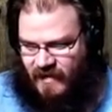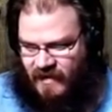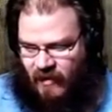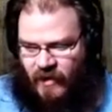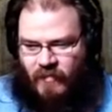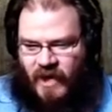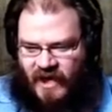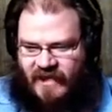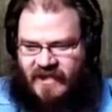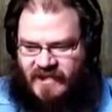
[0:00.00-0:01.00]
I want to mod
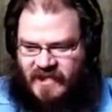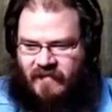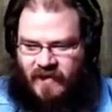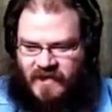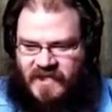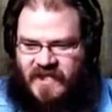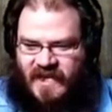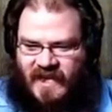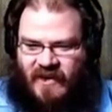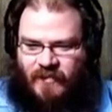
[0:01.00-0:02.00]
it to just have RCA
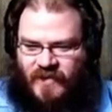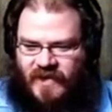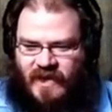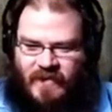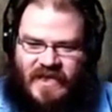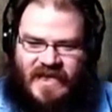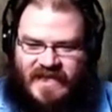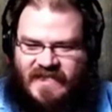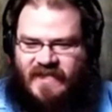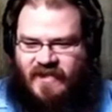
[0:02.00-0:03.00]
output. I mean,
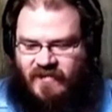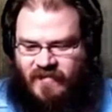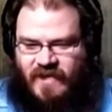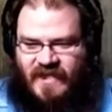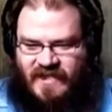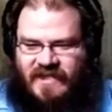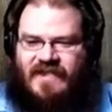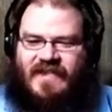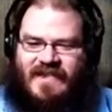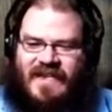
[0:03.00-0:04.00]
that's the
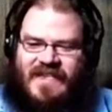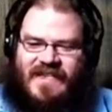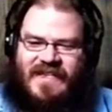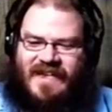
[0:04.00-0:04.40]
optimal